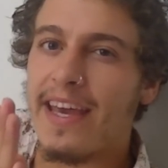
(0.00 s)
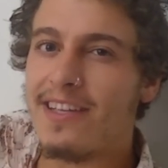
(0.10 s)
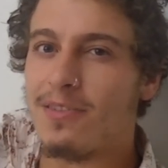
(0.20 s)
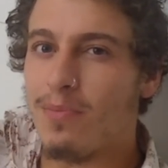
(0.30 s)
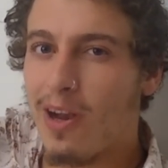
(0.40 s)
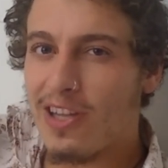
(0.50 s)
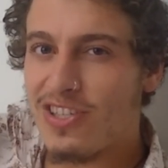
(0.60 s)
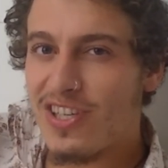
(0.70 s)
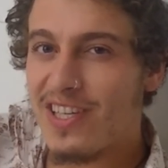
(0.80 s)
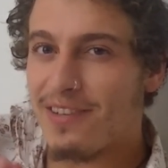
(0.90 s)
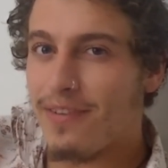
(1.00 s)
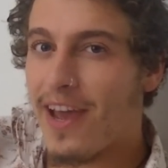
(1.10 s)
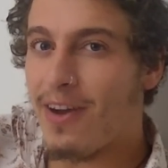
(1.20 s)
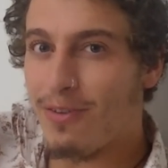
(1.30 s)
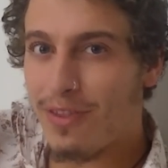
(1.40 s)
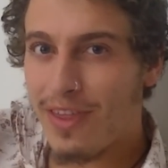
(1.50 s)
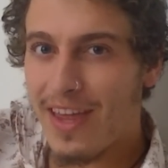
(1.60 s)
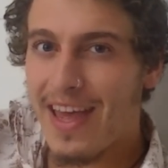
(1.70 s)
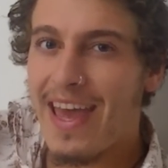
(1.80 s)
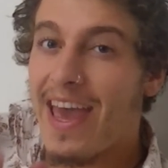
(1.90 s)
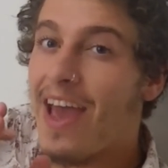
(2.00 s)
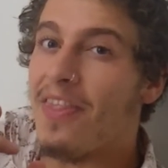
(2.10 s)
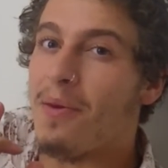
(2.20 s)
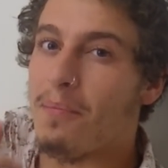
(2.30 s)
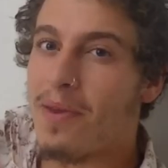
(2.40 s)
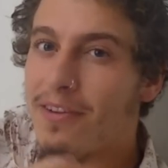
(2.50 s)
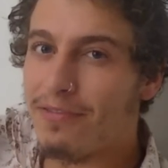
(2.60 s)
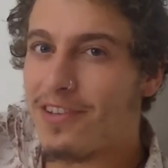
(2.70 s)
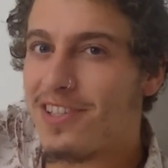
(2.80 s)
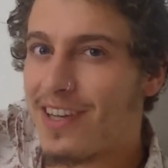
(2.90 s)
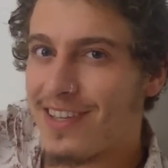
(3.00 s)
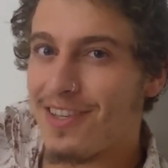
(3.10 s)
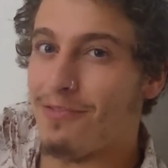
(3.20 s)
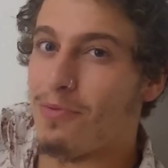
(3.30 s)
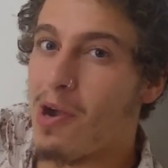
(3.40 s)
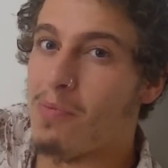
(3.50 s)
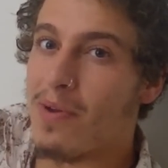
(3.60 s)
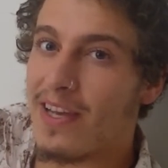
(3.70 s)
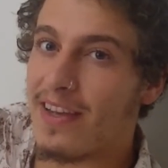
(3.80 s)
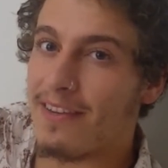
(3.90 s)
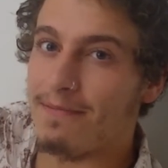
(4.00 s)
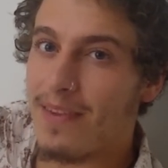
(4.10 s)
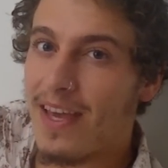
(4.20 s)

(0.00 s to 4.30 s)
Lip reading: etymology of health and the metaphysics of well-being.